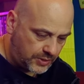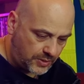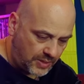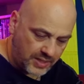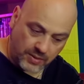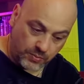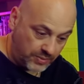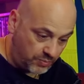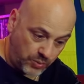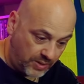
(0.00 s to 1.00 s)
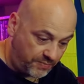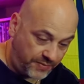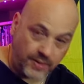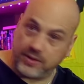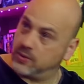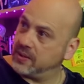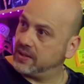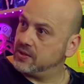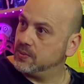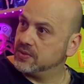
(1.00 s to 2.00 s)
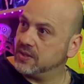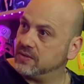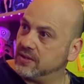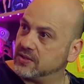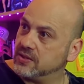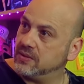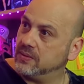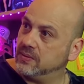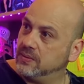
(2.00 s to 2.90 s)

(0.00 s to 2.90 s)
So yeah, again, we are very quickly towards the end of Act Two,